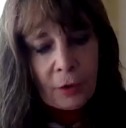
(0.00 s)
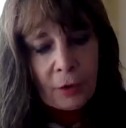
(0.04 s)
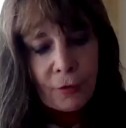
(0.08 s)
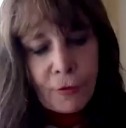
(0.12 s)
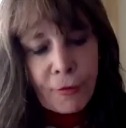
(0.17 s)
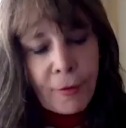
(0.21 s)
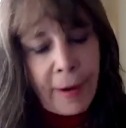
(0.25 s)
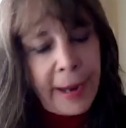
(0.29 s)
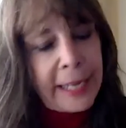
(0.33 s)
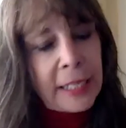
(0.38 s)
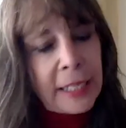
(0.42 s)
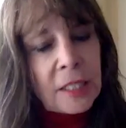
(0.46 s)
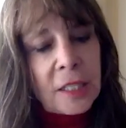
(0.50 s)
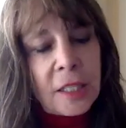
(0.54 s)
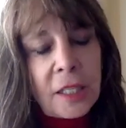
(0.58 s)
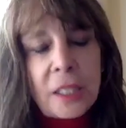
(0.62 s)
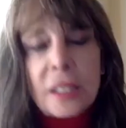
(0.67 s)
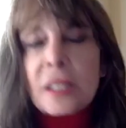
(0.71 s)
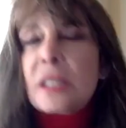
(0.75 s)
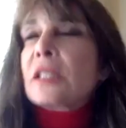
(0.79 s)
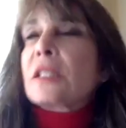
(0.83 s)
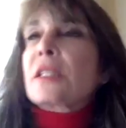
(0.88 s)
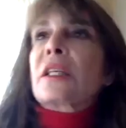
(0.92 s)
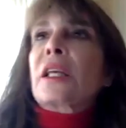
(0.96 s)

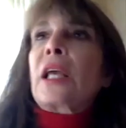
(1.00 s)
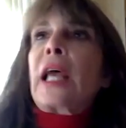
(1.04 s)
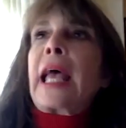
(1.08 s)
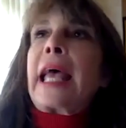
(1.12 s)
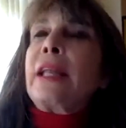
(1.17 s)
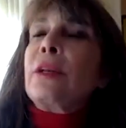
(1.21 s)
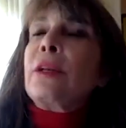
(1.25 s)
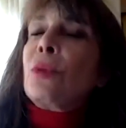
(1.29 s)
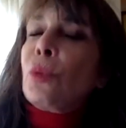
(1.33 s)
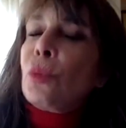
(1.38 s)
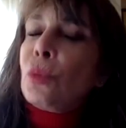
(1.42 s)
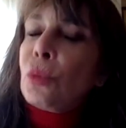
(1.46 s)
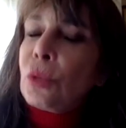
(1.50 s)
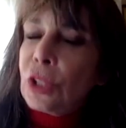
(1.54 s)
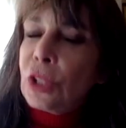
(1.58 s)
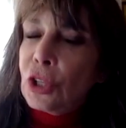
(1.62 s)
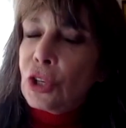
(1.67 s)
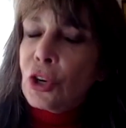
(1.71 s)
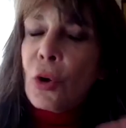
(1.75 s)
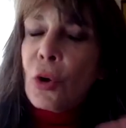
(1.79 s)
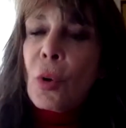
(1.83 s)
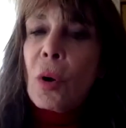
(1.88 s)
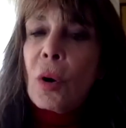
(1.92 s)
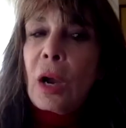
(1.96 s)
Francis and you
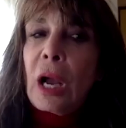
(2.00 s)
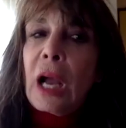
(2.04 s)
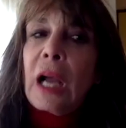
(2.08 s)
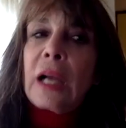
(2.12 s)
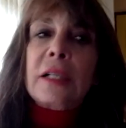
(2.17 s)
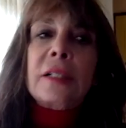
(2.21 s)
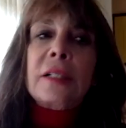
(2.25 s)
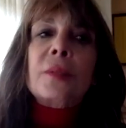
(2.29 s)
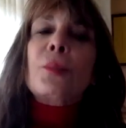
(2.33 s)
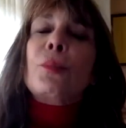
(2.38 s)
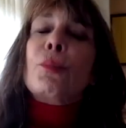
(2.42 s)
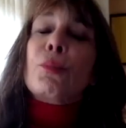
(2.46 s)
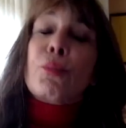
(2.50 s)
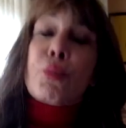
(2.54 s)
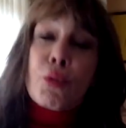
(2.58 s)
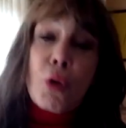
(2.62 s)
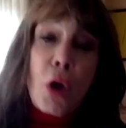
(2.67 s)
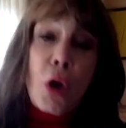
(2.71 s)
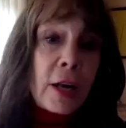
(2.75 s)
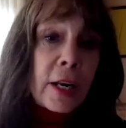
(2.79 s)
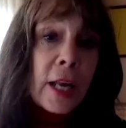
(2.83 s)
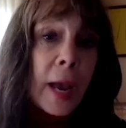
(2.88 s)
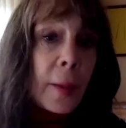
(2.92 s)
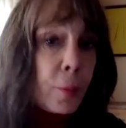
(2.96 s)
know
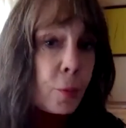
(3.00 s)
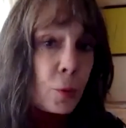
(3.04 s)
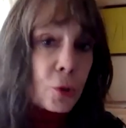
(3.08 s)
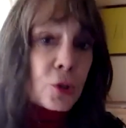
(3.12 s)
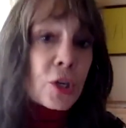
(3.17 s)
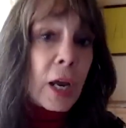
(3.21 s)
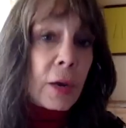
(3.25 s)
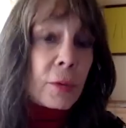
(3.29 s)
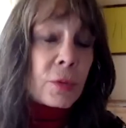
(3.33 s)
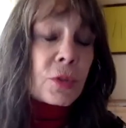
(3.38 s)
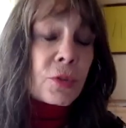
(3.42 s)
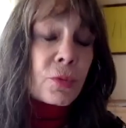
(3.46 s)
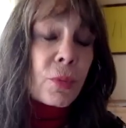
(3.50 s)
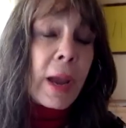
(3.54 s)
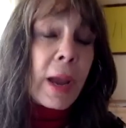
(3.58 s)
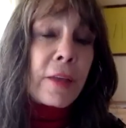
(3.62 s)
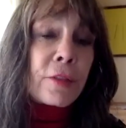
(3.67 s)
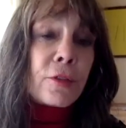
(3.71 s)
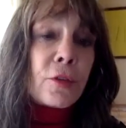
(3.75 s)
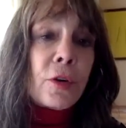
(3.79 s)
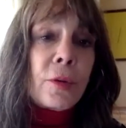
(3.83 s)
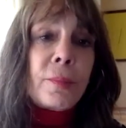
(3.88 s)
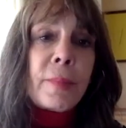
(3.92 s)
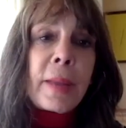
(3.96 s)
brought up, which I was
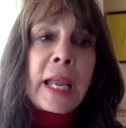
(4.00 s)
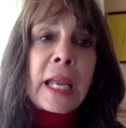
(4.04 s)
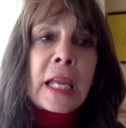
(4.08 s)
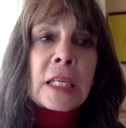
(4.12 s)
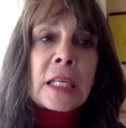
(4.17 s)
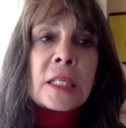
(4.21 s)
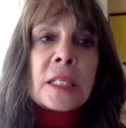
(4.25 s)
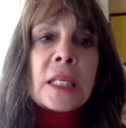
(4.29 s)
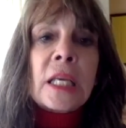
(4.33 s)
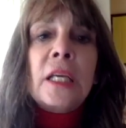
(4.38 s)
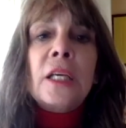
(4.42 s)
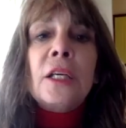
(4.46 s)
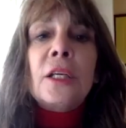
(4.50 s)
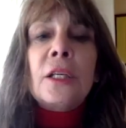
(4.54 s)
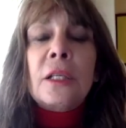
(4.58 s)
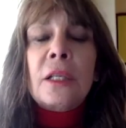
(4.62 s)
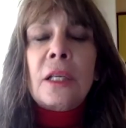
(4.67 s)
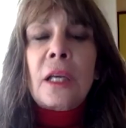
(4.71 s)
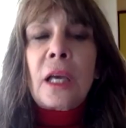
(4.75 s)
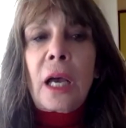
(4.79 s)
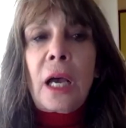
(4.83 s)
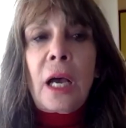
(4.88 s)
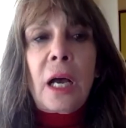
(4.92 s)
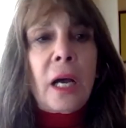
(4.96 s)
rather amazed.
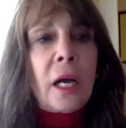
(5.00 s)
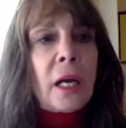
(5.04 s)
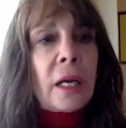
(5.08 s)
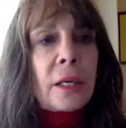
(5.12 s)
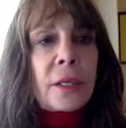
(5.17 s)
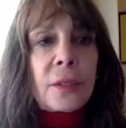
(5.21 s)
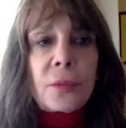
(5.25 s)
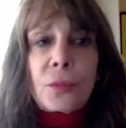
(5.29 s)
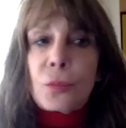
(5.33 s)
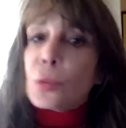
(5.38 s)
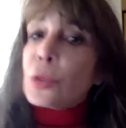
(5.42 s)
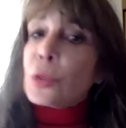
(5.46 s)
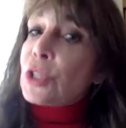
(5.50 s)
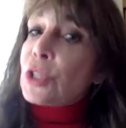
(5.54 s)
Uh, were